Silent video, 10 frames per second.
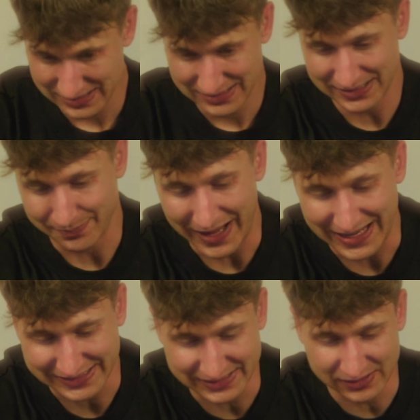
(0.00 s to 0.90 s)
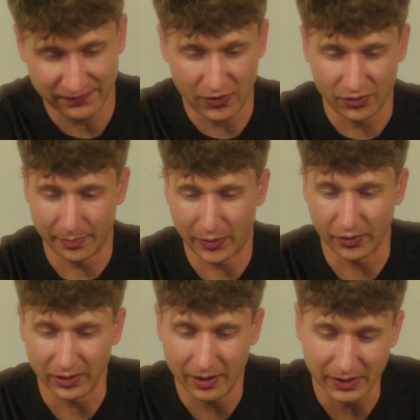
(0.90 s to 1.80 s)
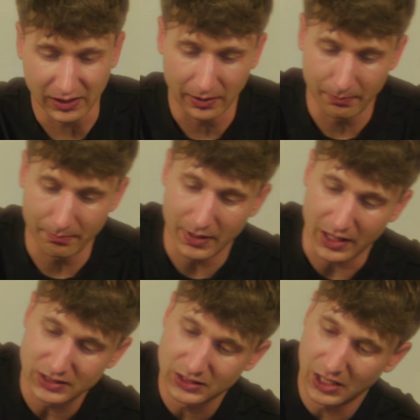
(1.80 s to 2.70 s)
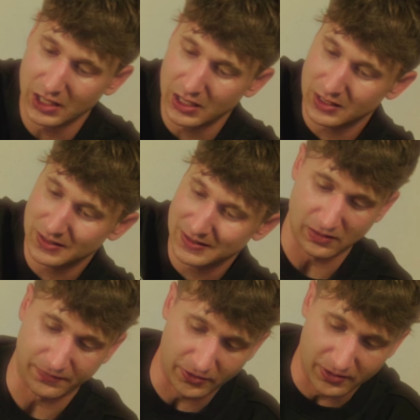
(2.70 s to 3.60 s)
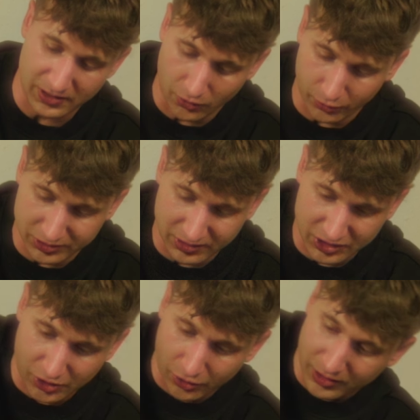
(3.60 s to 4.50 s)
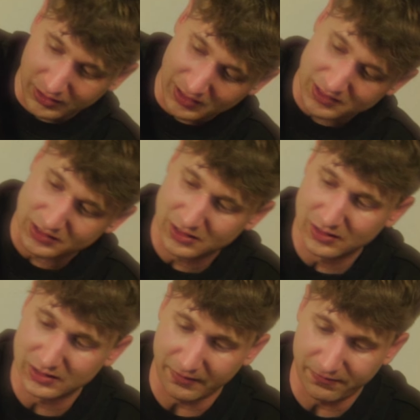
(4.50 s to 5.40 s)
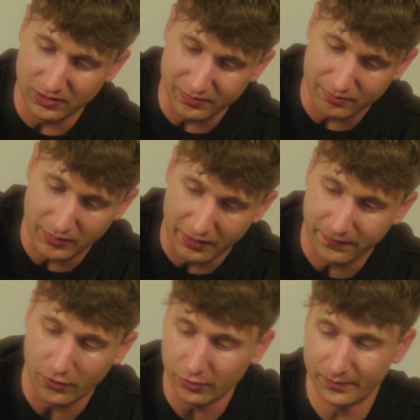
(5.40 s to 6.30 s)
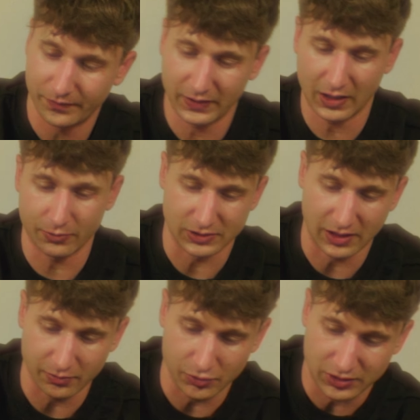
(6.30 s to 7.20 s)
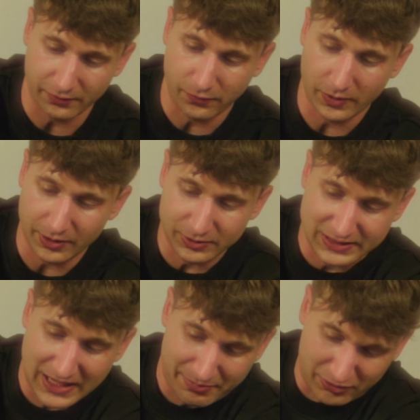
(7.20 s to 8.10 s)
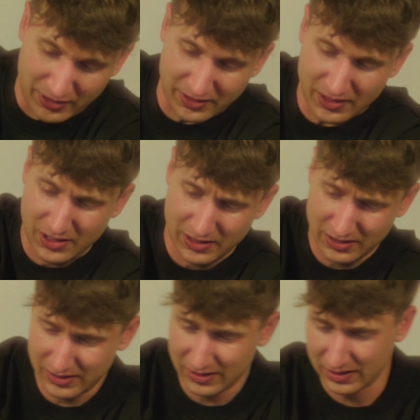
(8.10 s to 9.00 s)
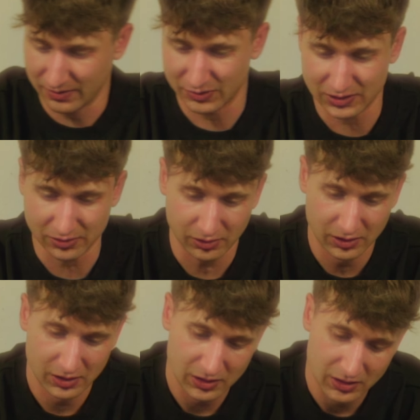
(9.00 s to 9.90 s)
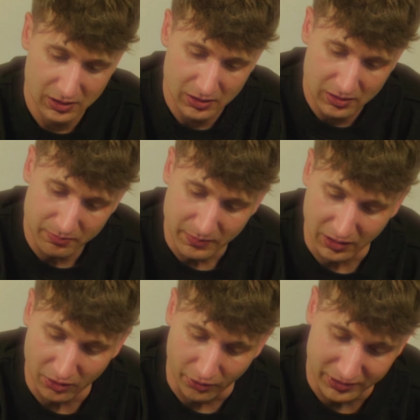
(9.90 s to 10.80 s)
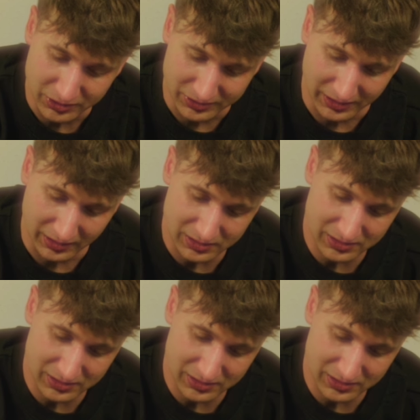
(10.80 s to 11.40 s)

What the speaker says: this box is falling apart. I'm making a mess. If there are any holes in this clothing, it's definitely my fault. I was not the most careful when I was standing right there. And I'm still making, oh, this looks like a